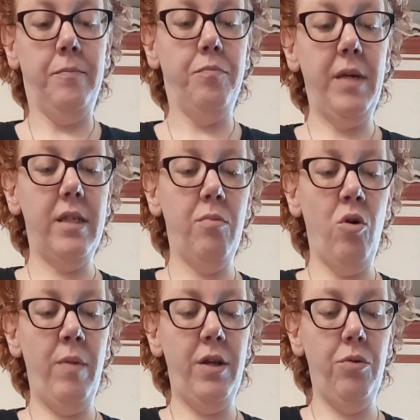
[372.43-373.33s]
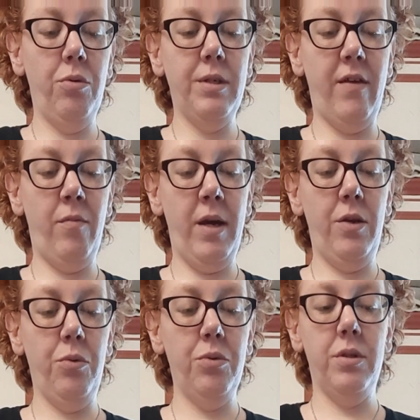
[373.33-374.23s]
Make some homemade noodles. I haven't made
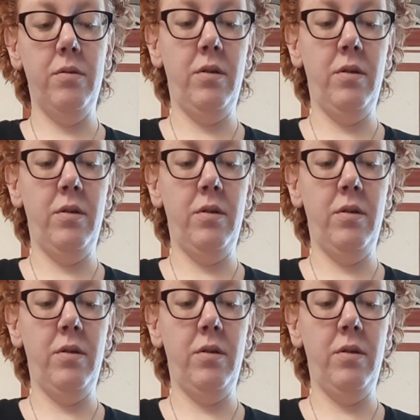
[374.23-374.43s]
noodles